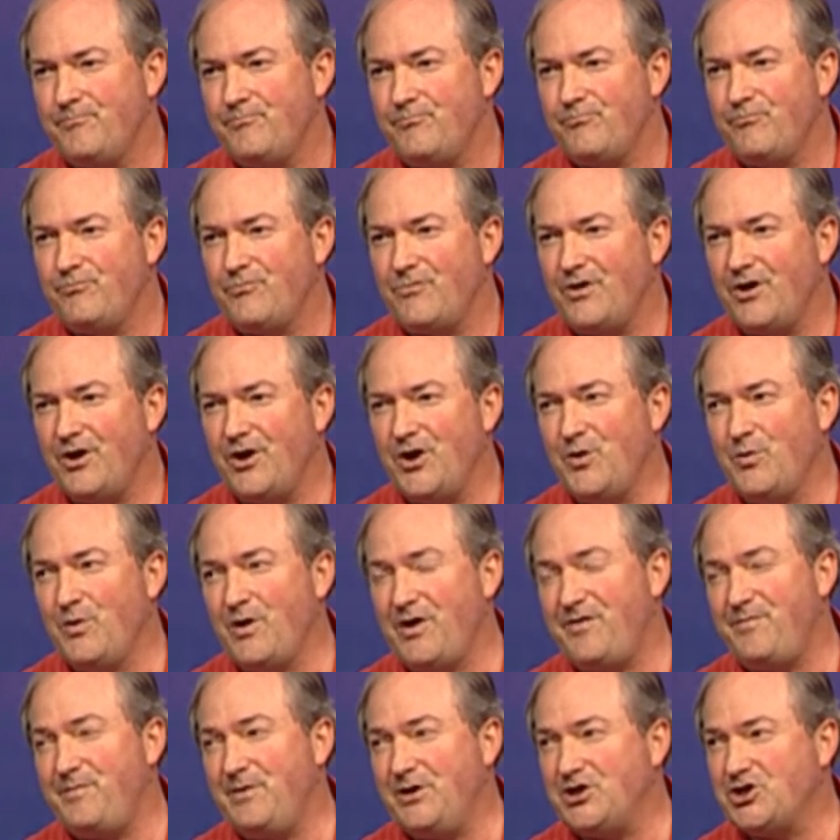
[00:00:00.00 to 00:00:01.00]
Are you
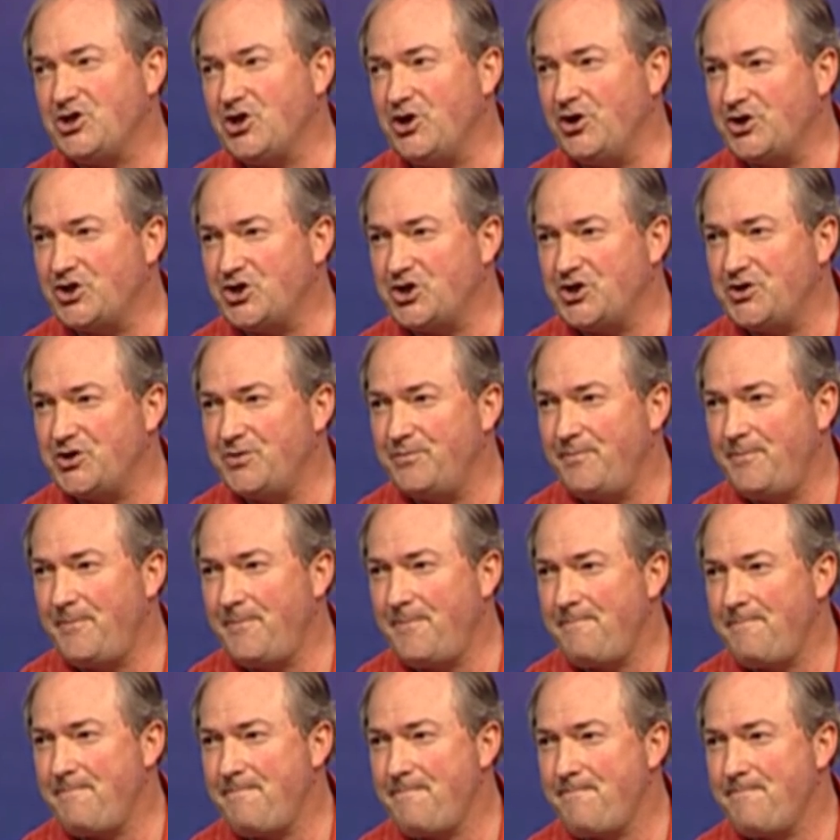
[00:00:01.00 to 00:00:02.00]
with me, church?
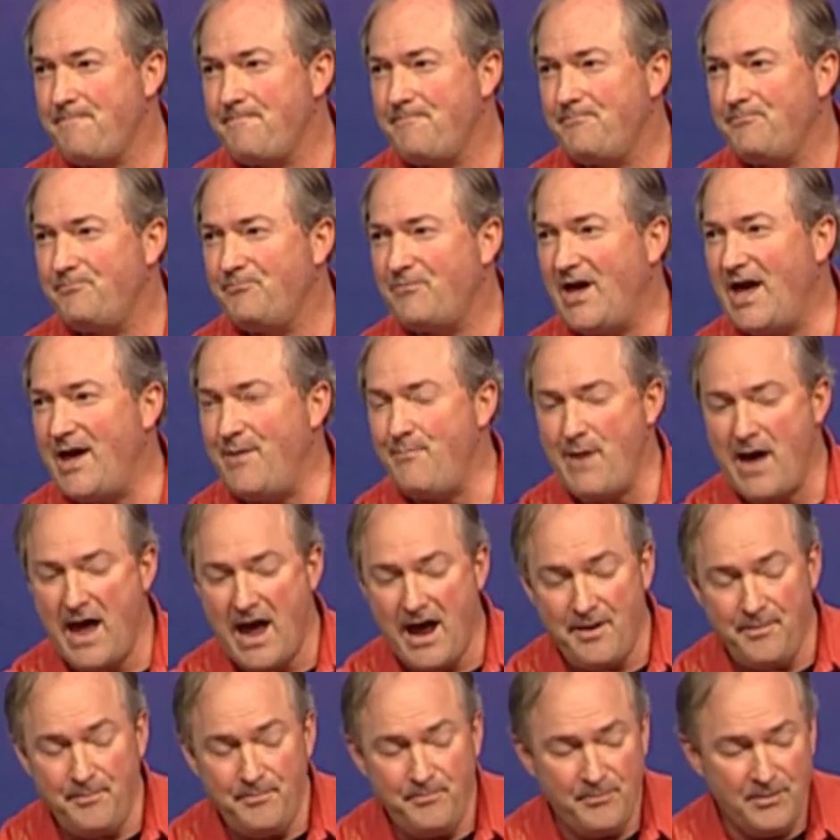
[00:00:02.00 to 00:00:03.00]

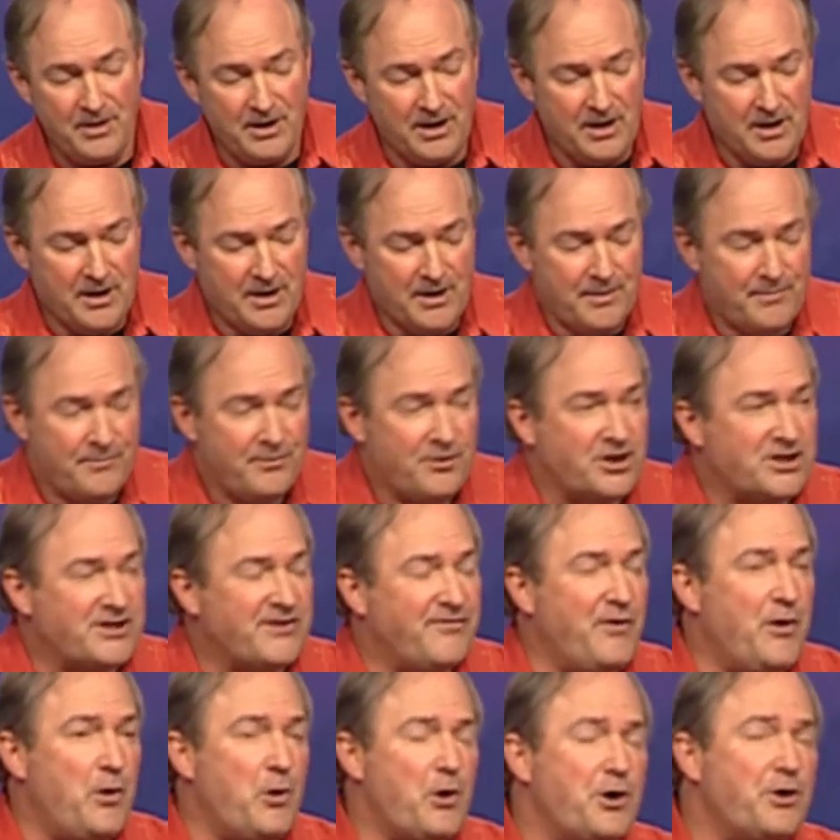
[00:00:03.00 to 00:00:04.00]
Amen. Because if
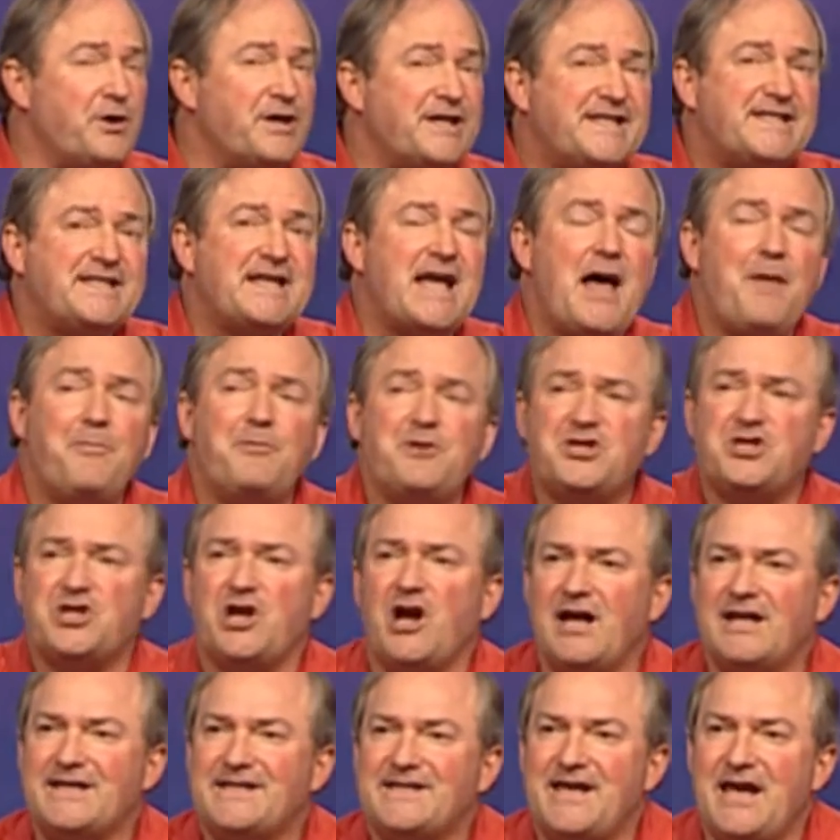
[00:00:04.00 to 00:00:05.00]
we want to establish
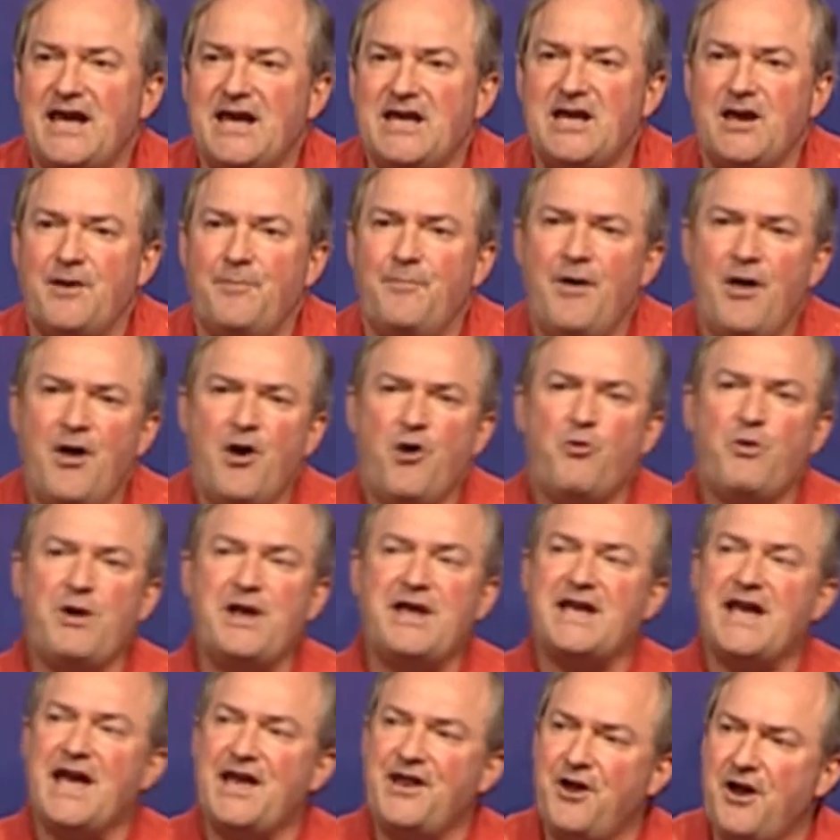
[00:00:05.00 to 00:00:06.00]
God's kingdom, we
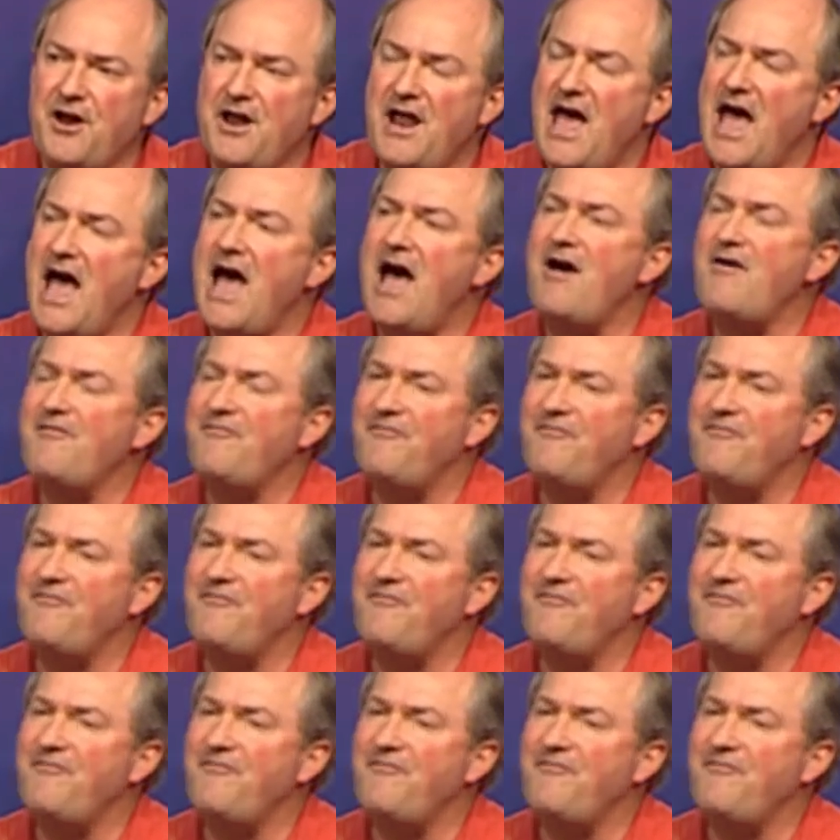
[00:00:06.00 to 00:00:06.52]
cannot have